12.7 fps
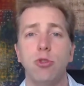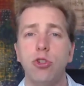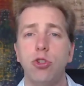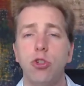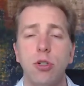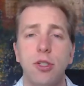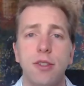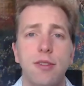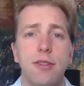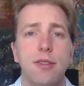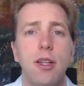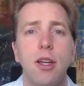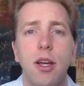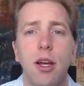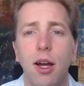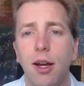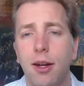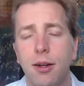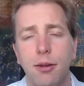insurance,
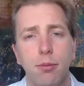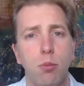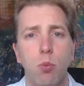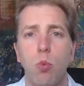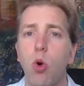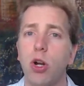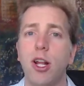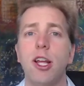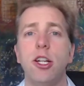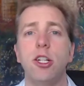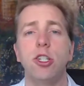mortgage,